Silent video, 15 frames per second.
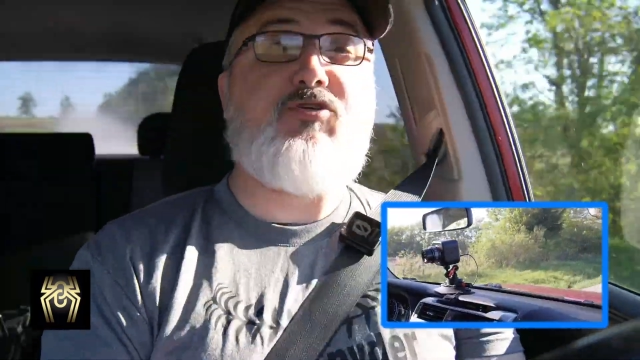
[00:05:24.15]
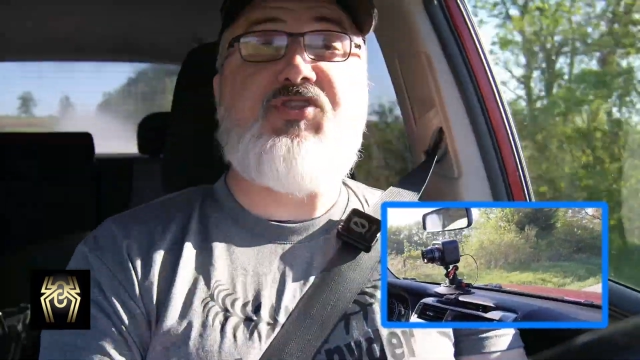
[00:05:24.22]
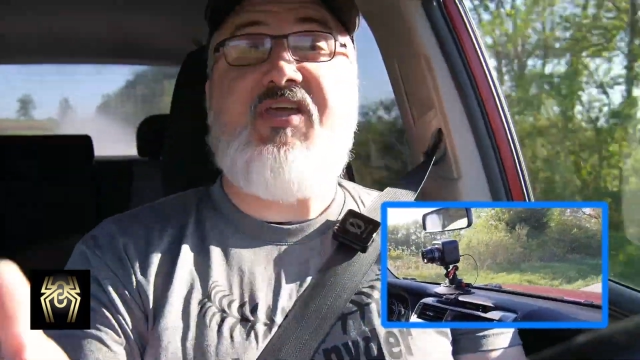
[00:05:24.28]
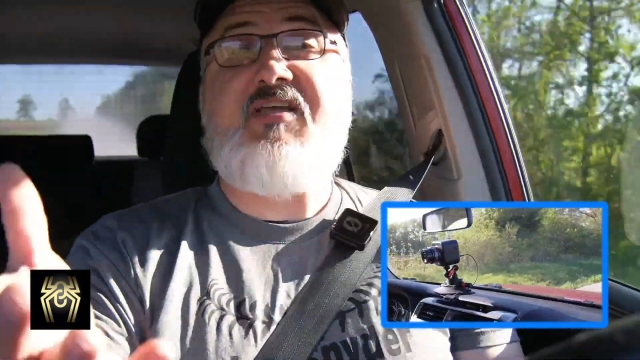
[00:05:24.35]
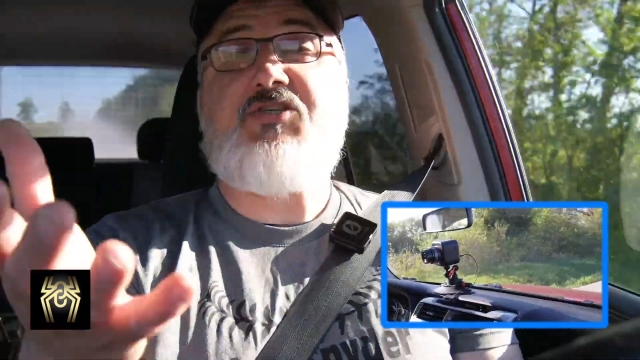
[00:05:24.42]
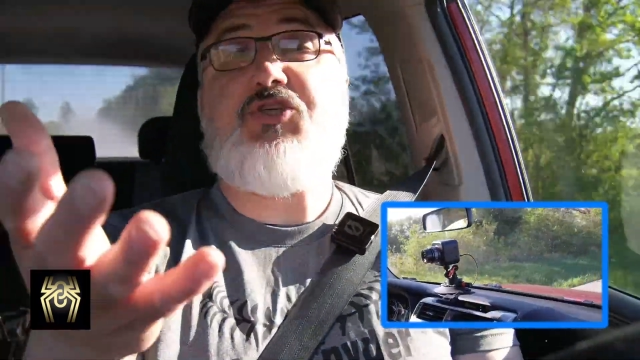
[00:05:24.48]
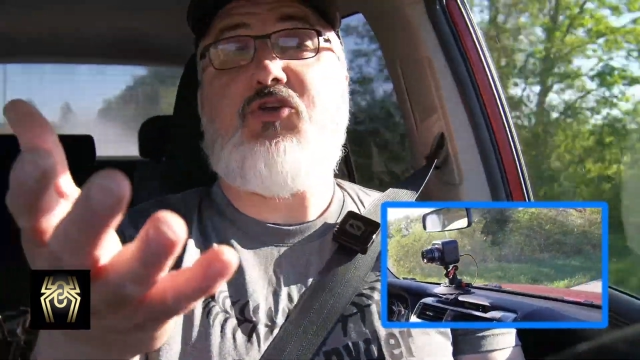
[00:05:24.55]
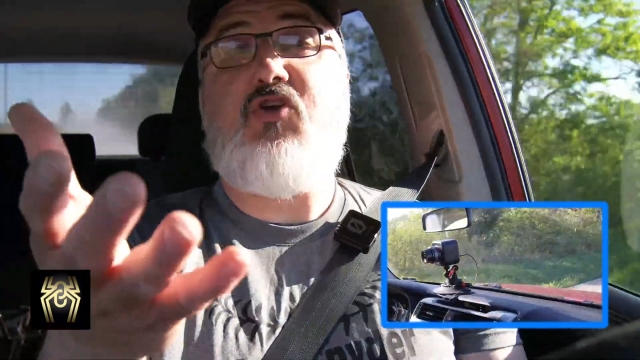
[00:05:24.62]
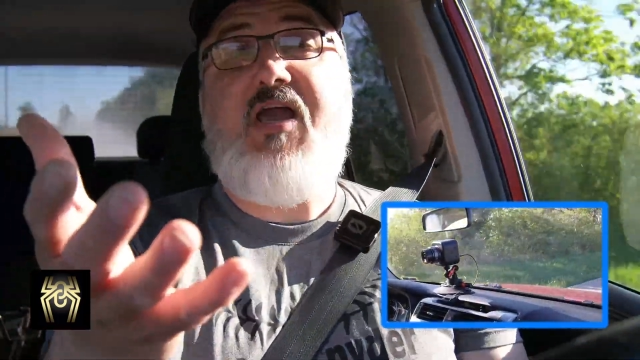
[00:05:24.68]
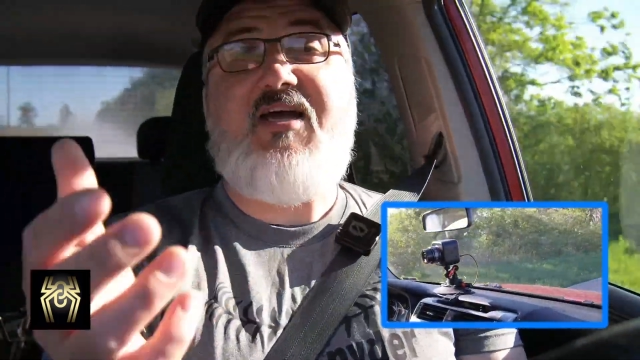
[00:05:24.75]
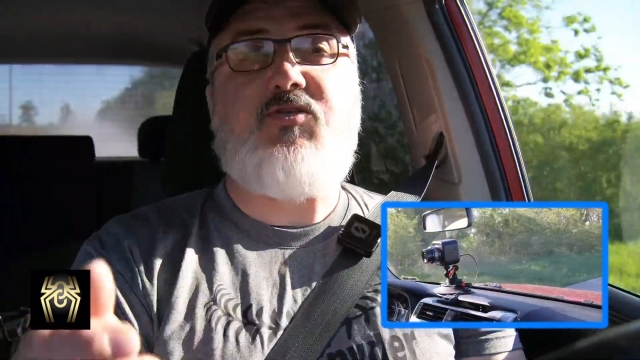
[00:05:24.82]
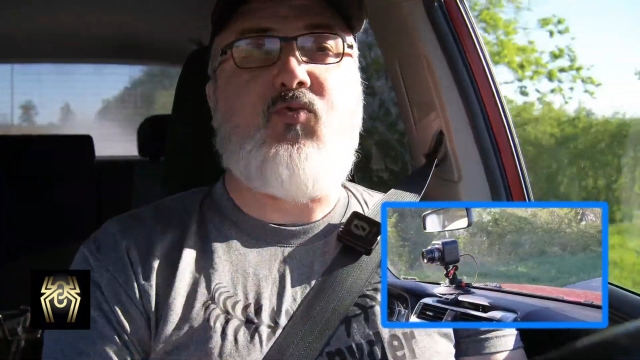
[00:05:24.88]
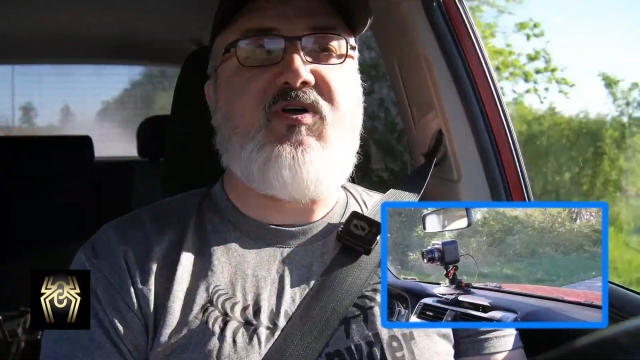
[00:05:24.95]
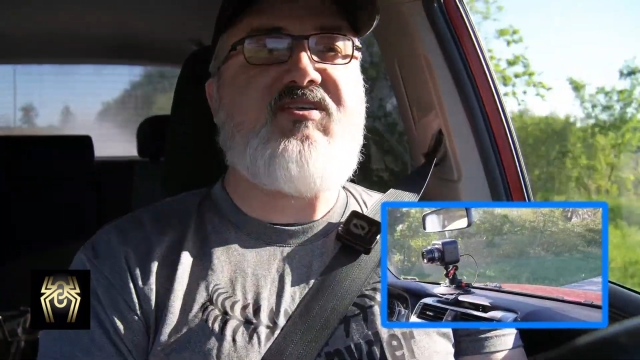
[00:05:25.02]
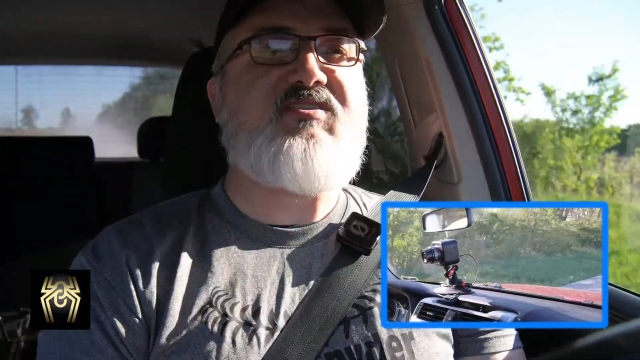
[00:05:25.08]
things you
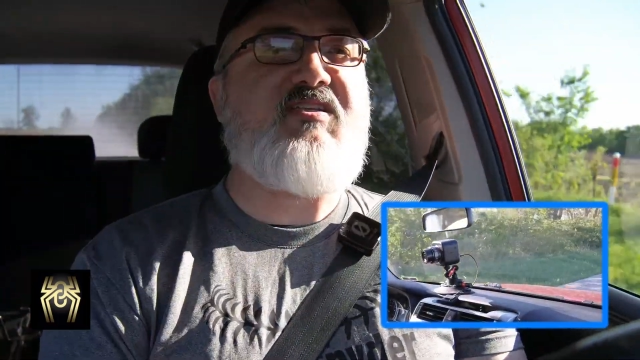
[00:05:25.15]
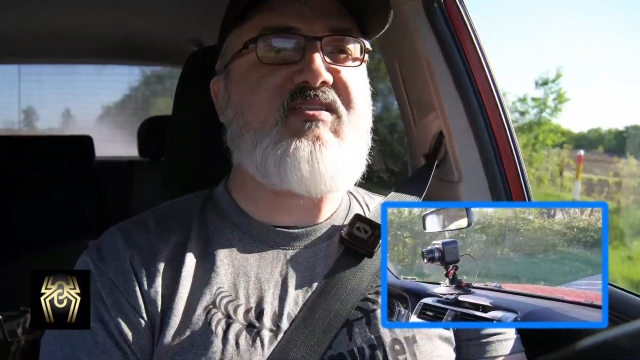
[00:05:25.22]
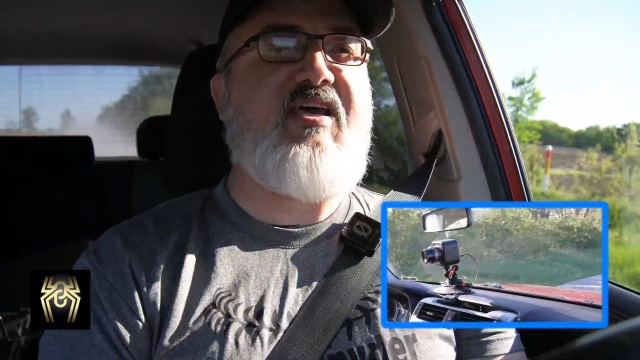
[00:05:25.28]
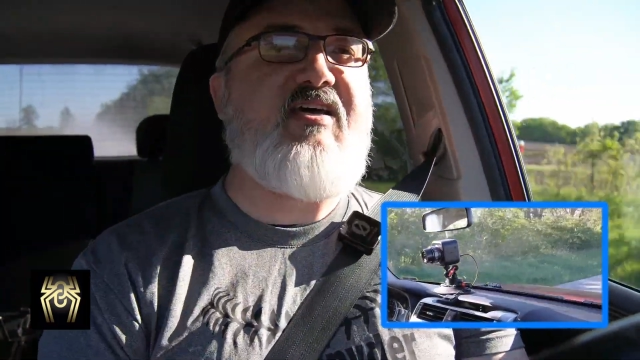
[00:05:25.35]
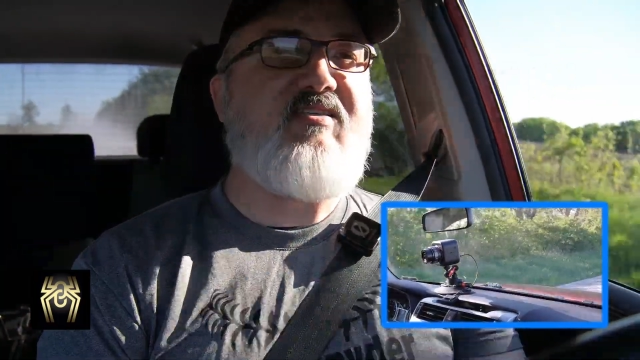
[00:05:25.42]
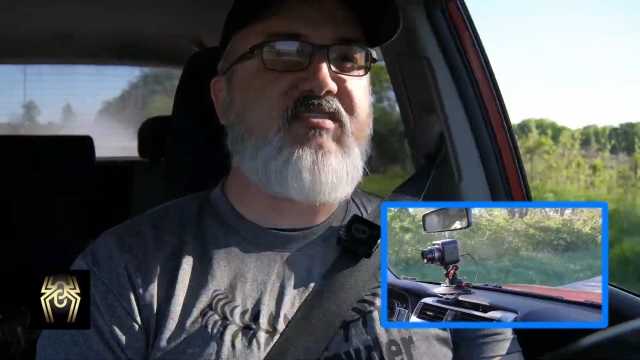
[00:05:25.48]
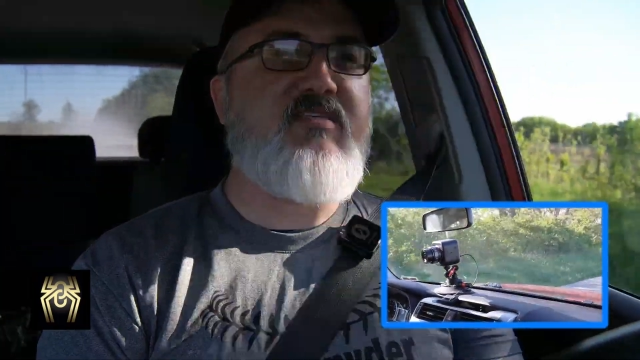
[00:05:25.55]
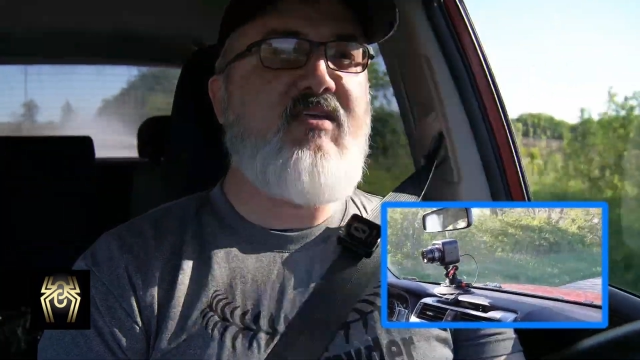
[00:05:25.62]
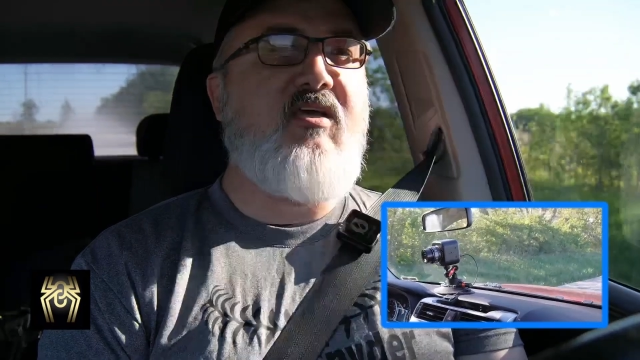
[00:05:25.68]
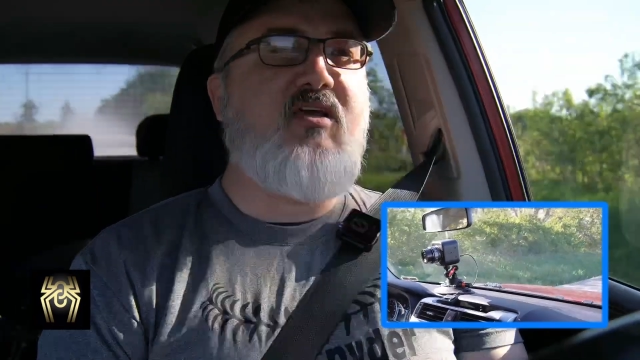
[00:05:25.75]
guys want us to test,